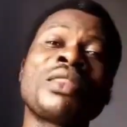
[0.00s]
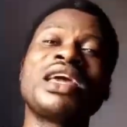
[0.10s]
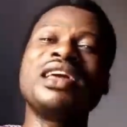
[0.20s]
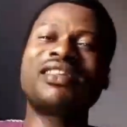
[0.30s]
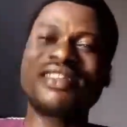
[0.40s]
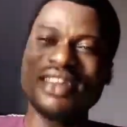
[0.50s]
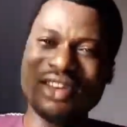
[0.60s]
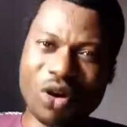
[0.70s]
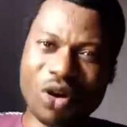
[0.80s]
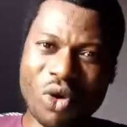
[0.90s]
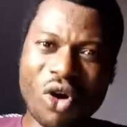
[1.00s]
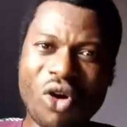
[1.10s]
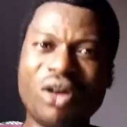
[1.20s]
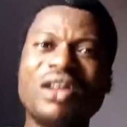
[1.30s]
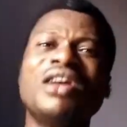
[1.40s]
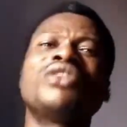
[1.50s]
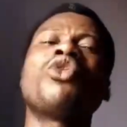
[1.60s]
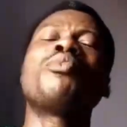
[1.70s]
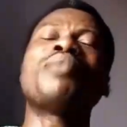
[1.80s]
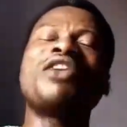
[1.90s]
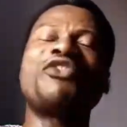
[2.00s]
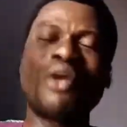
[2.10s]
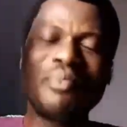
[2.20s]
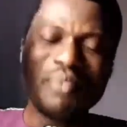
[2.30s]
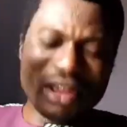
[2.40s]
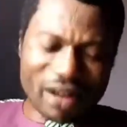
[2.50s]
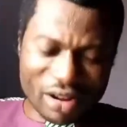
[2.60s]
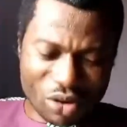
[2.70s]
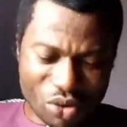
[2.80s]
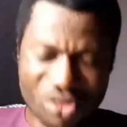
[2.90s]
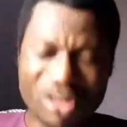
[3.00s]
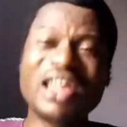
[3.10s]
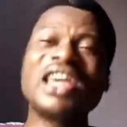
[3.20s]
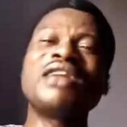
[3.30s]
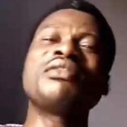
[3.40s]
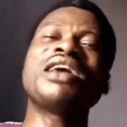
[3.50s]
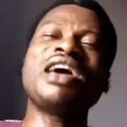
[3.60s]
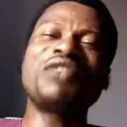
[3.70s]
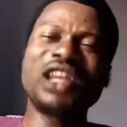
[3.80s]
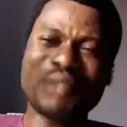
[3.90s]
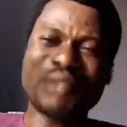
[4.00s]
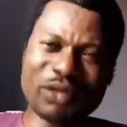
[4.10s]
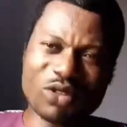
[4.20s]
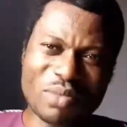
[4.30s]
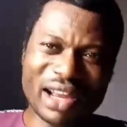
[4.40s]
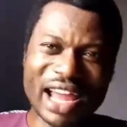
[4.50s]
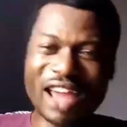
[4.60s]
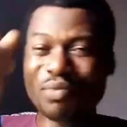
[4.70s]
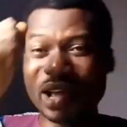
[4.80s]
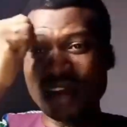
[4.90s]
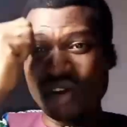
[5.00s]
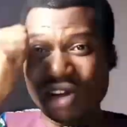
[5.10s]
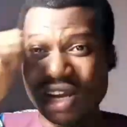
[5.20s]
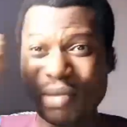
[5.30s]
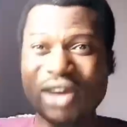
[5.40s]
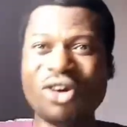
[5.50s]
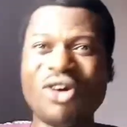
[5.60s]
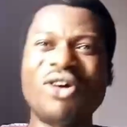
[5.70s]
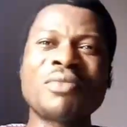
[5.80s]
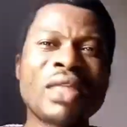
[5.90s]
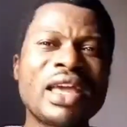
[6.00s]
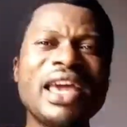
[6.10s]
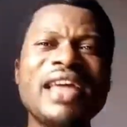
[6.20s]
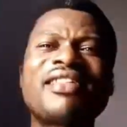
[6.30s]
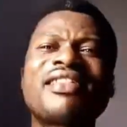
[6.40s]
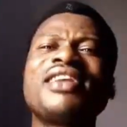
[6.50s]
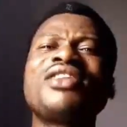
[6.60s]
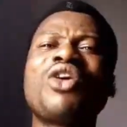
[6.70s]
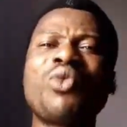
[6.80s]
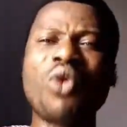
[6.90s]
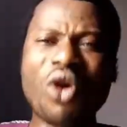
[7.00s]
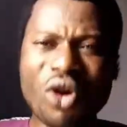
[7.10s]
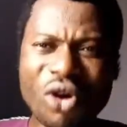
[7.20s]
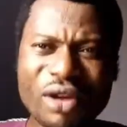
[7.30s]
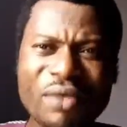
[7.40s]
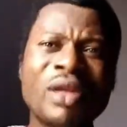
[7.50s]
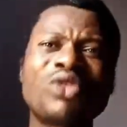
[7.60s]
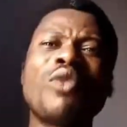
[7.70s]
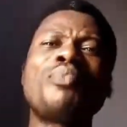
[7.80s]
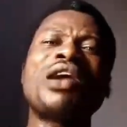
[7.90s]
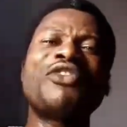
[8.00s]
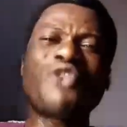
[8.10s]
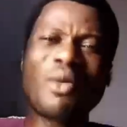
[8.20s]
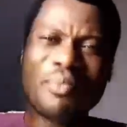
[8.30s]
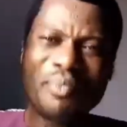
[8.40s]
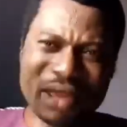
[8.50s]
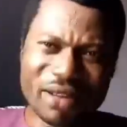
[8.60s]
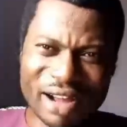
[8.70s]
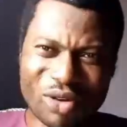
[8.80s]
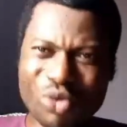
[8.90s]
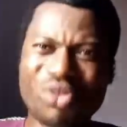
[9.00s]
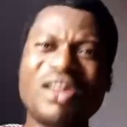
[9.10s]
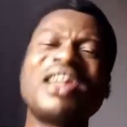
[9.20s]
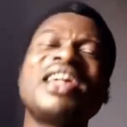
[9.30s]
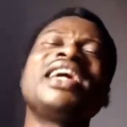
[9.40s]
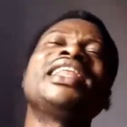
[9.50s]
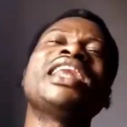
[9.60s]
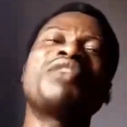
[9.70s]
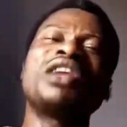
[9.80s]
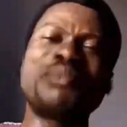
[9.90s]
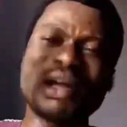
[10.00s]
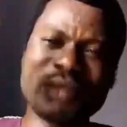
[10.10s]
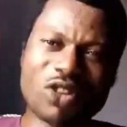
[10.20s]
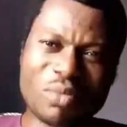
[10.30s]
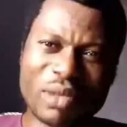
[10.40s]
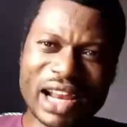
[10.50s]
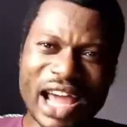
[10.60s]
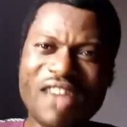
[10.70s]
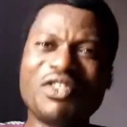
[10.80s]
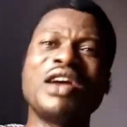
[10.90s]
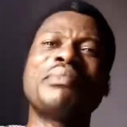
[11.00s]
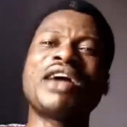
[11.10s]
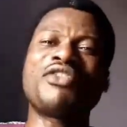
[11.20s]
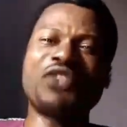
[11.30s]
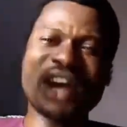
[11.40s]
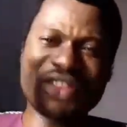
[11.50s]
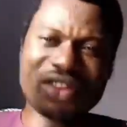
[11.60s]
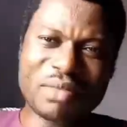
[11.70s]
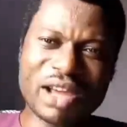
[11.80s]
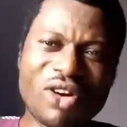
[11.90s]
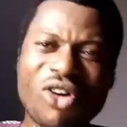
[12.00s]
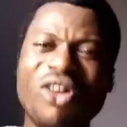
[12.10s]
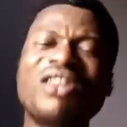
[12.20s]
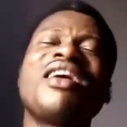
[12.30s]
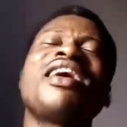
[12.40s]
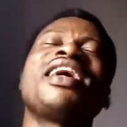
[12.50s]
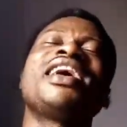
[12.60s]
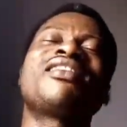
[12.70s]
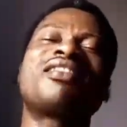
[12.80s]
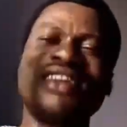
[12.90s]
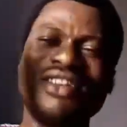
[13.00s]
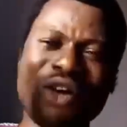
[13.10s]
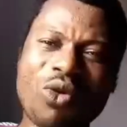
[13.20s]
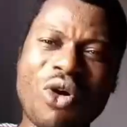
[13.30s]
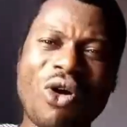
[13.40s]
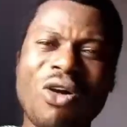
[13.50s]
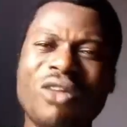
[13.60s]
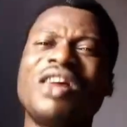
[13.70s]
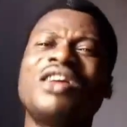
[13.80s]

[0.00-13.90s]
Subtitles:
hasten your word to perform miracles in every department of my life. My Lord and my God, hasten your word to perform miracles in every department of my life. My Father and my God, hasten your word